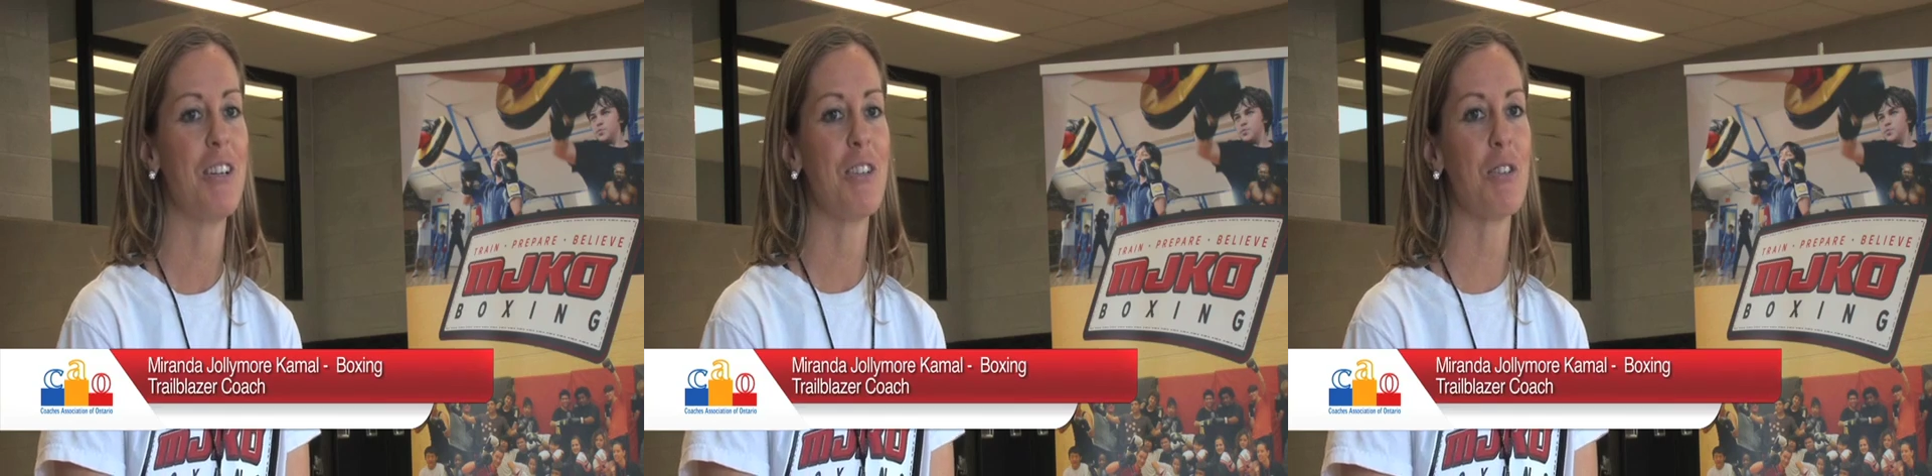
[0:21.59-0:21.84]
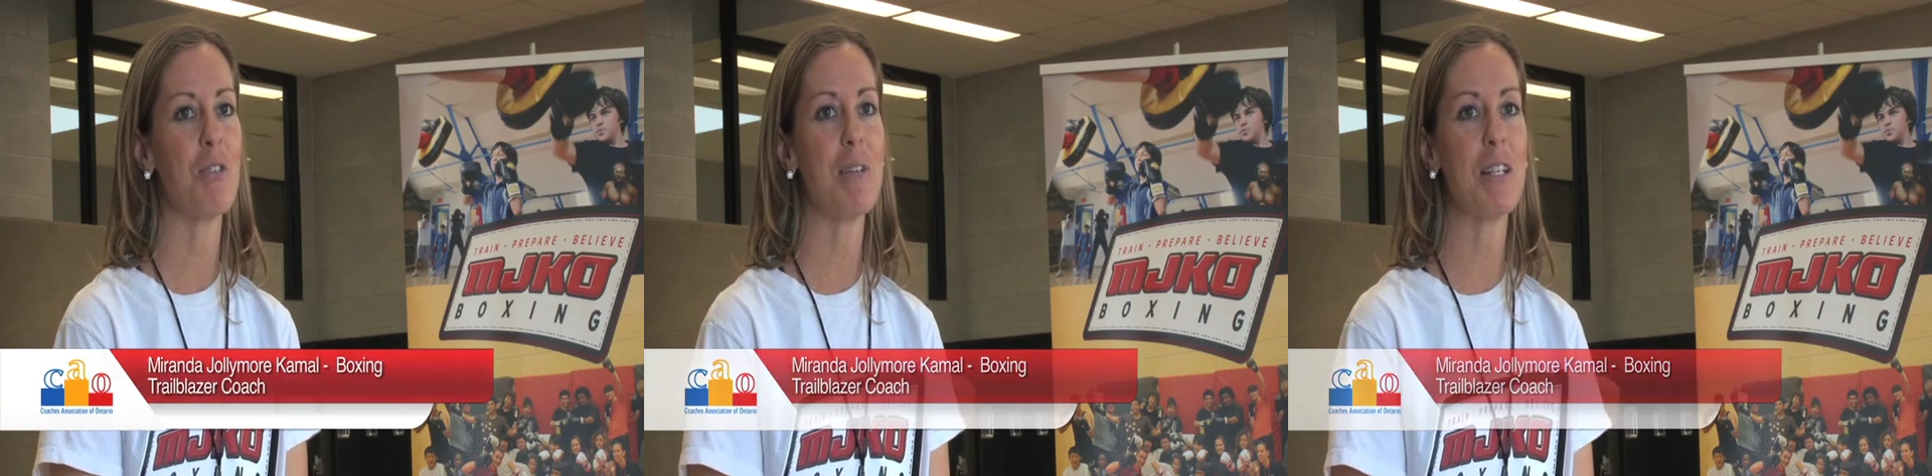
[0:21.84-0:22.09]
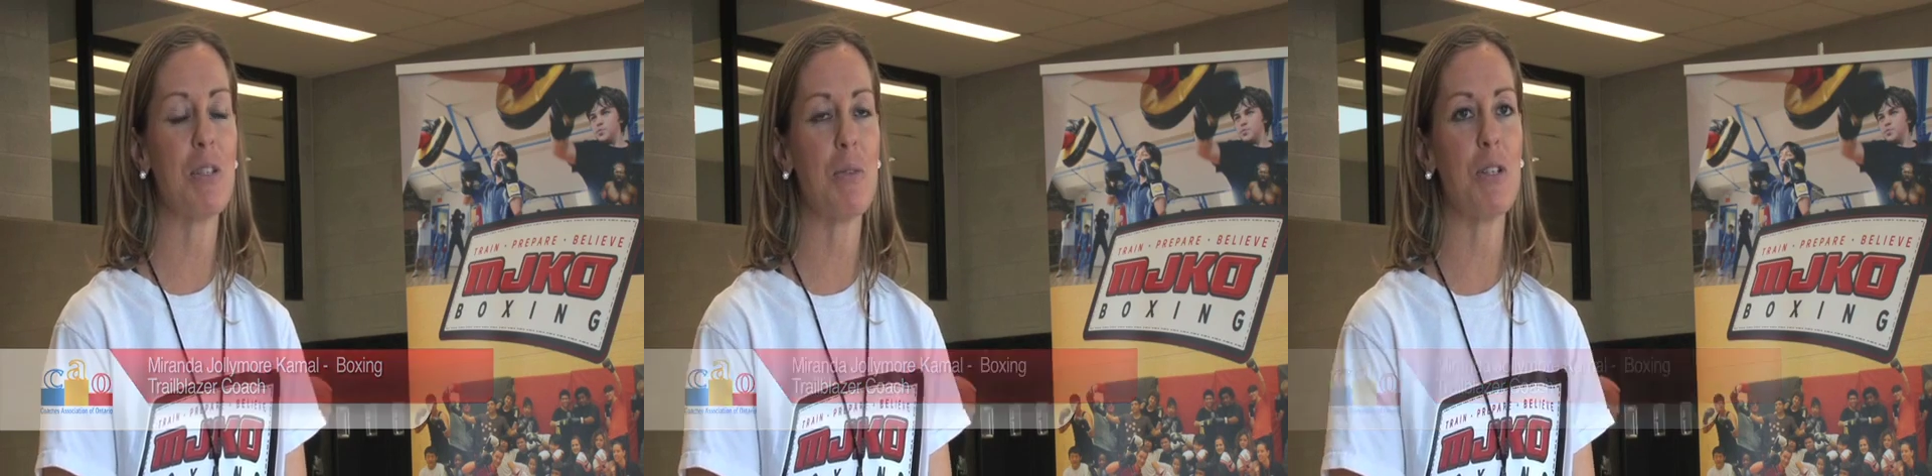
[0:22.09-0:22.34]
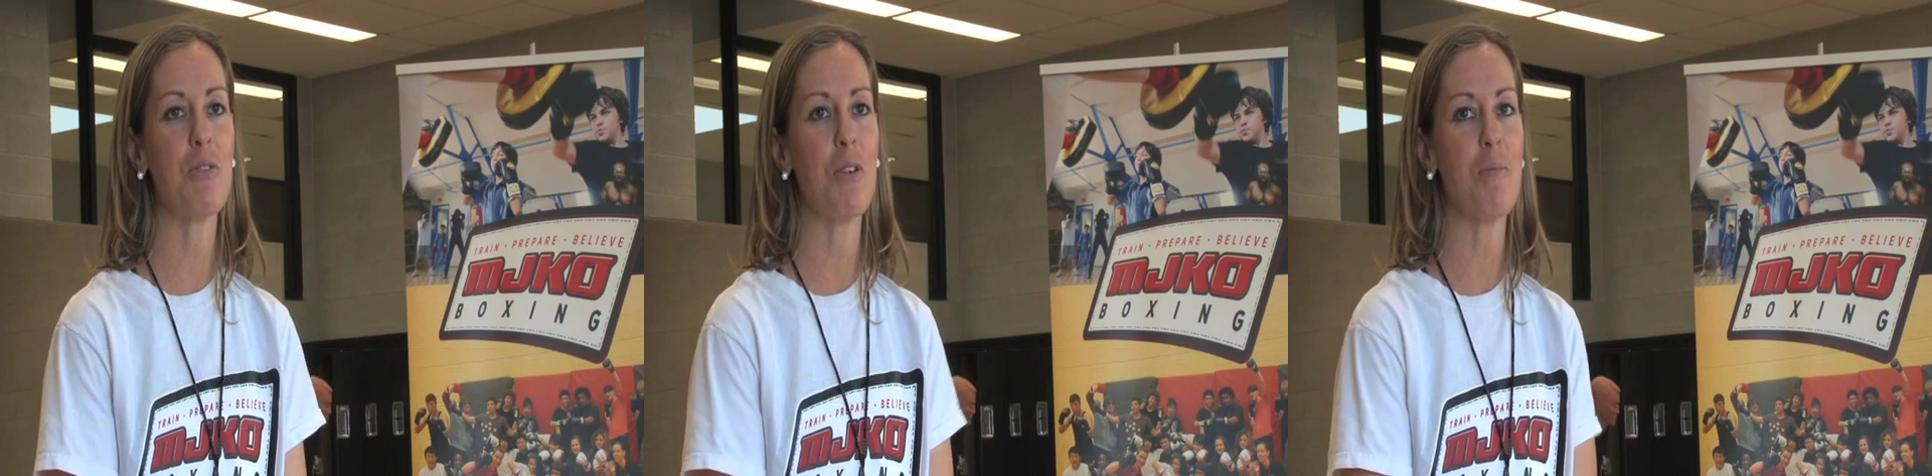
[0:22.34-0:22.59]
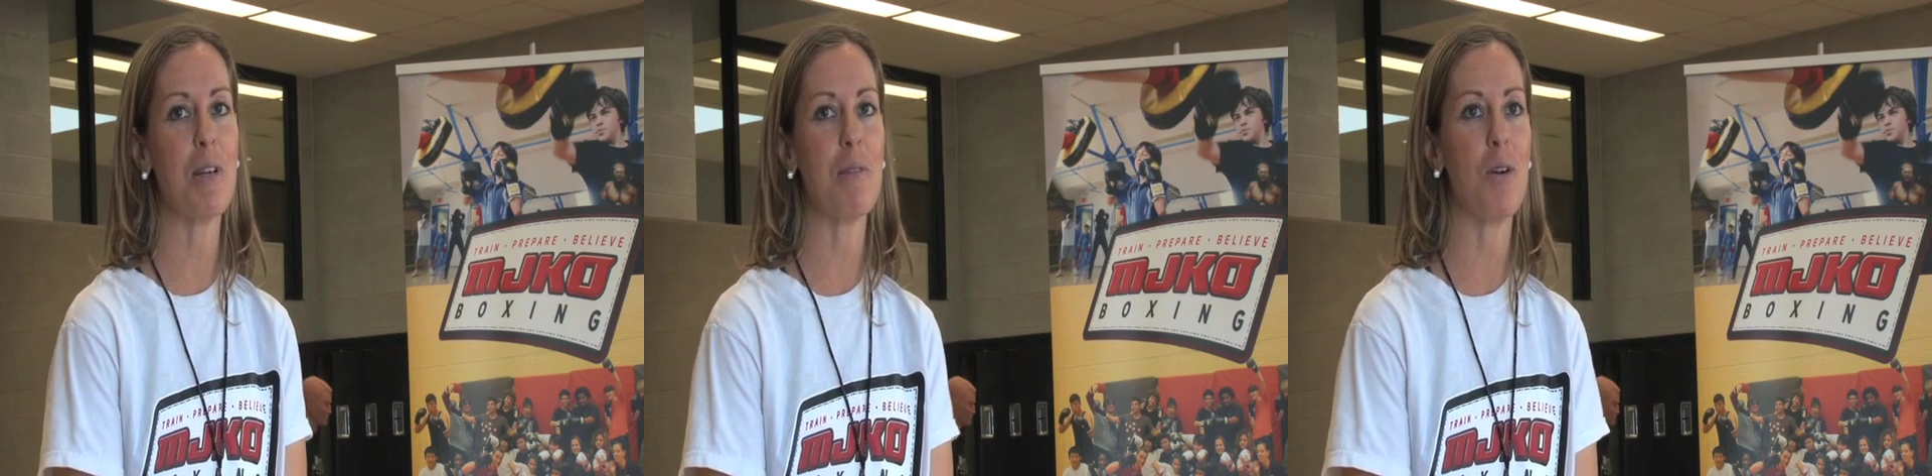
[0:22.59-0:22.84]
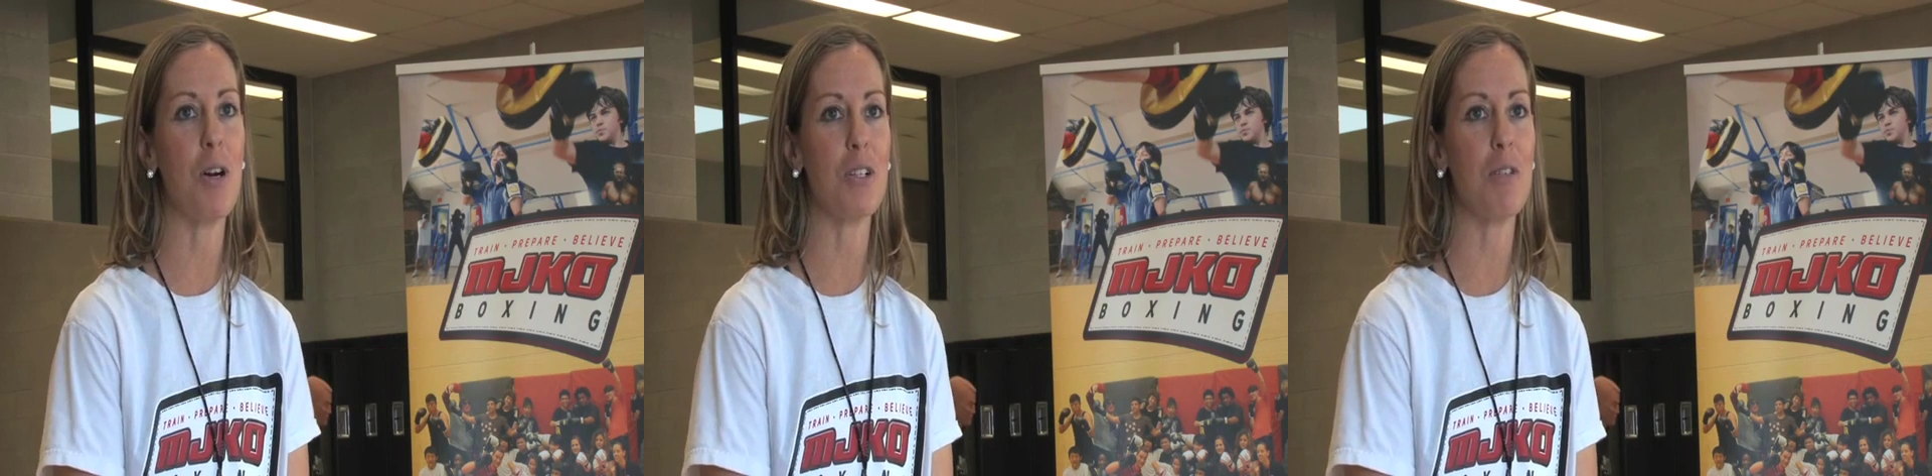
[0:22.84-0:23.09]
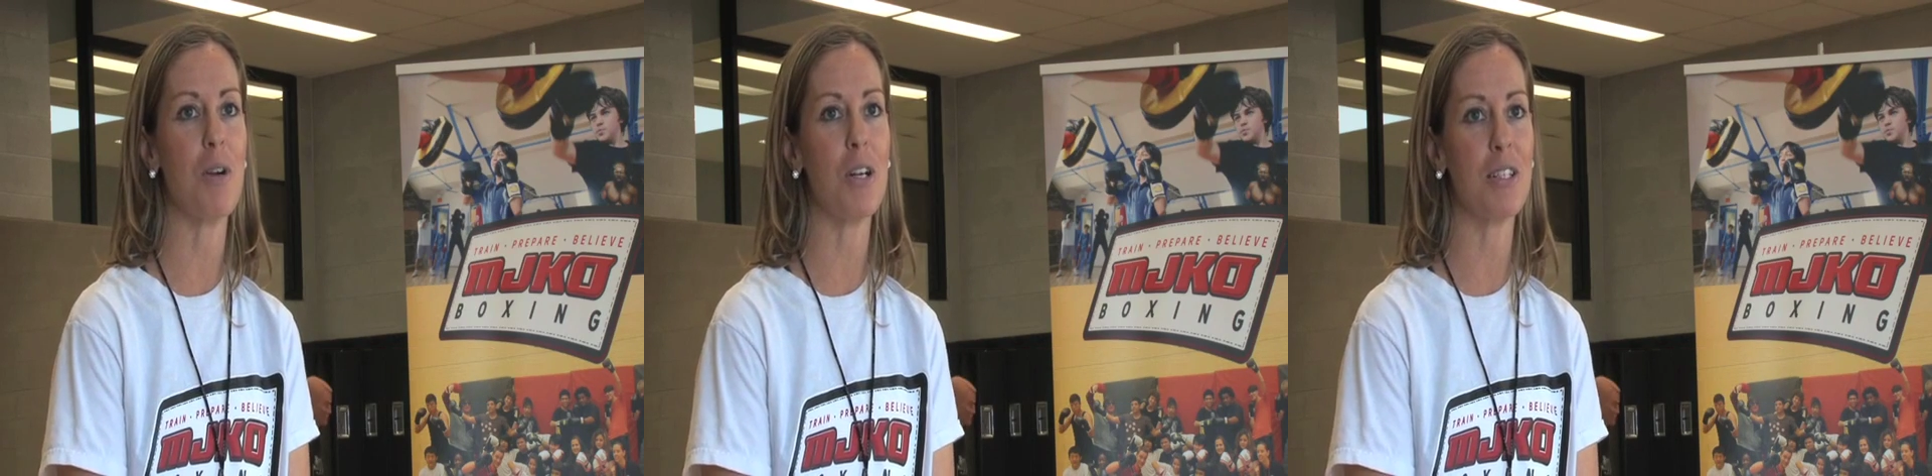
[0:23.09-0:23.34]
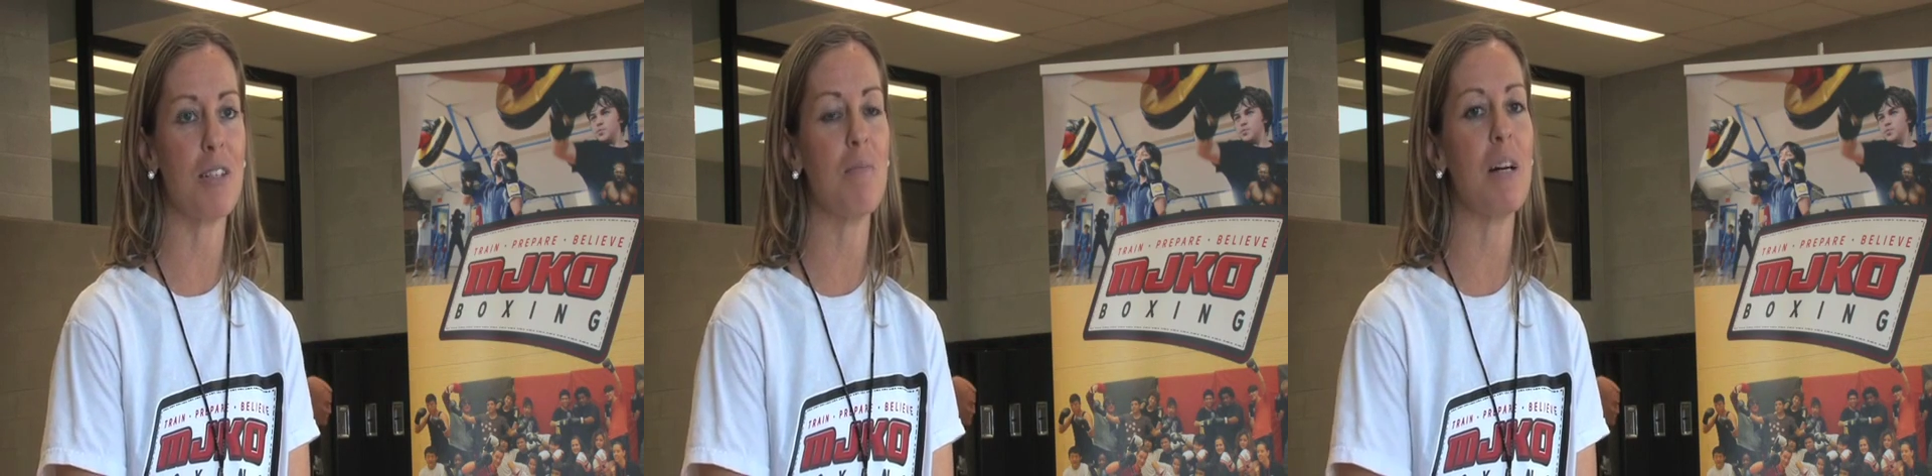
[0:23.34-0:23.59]
So it's a big switch from ping pong to
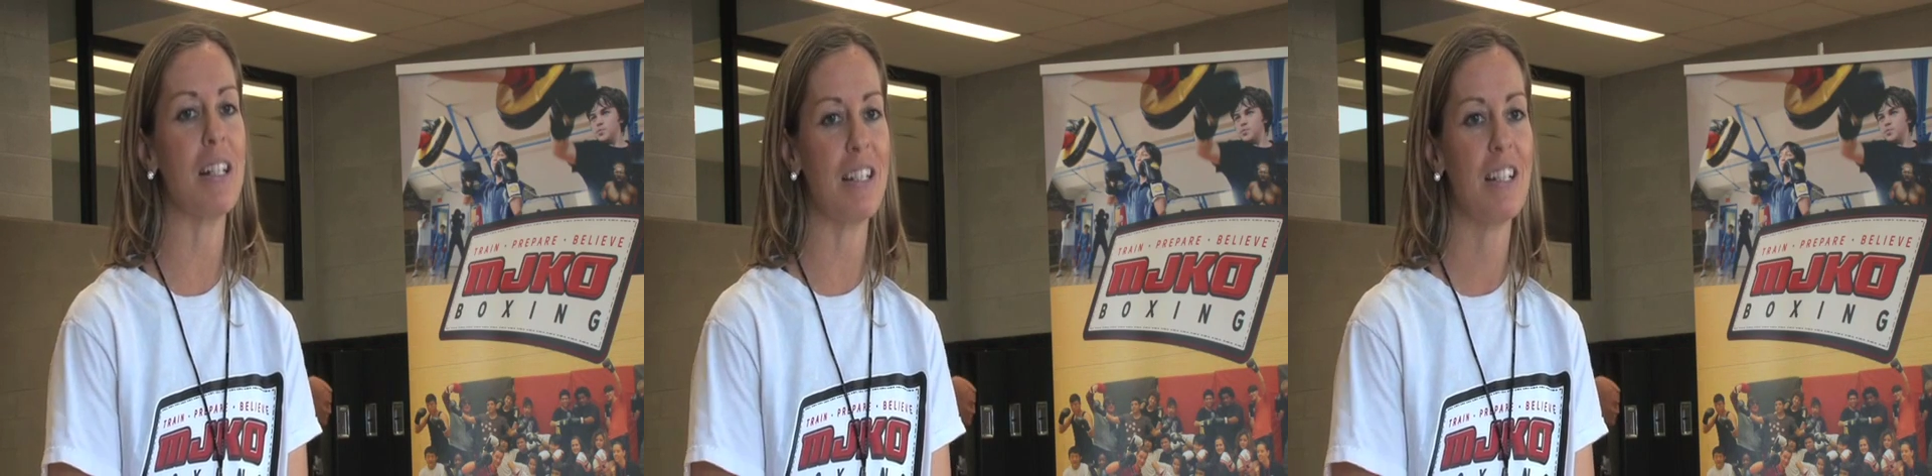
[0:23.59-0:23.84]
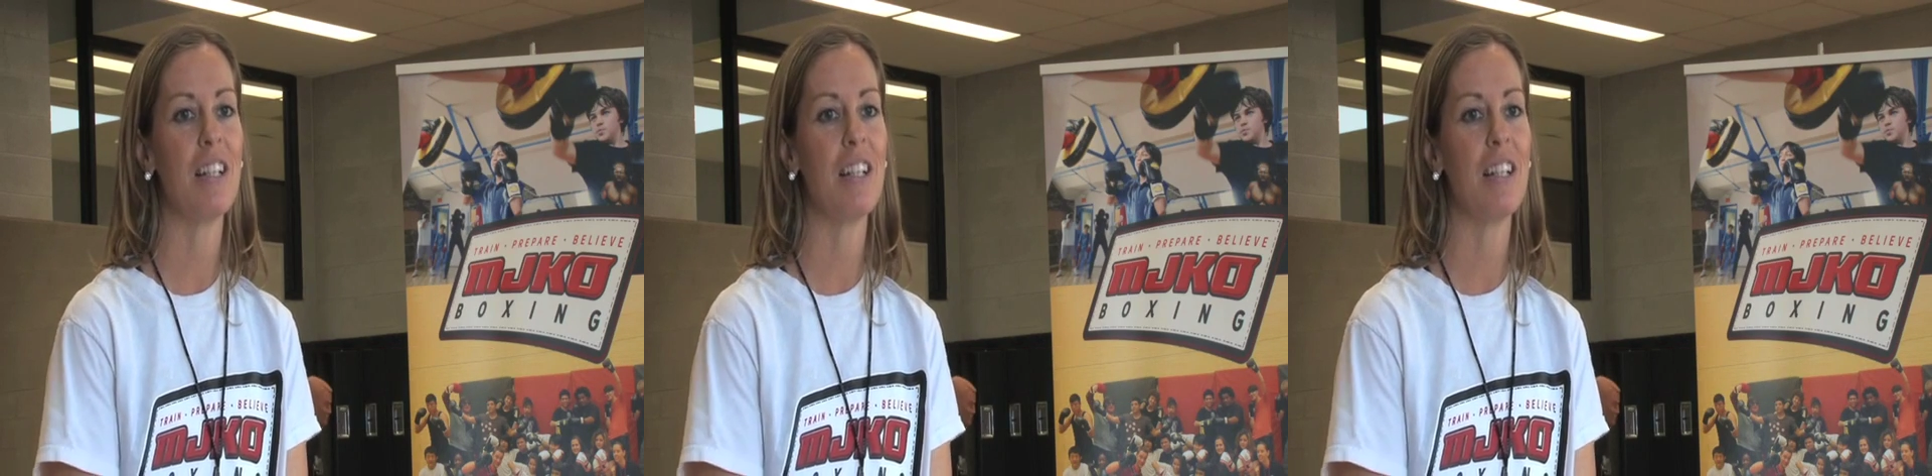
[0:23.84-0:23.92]
boxing, but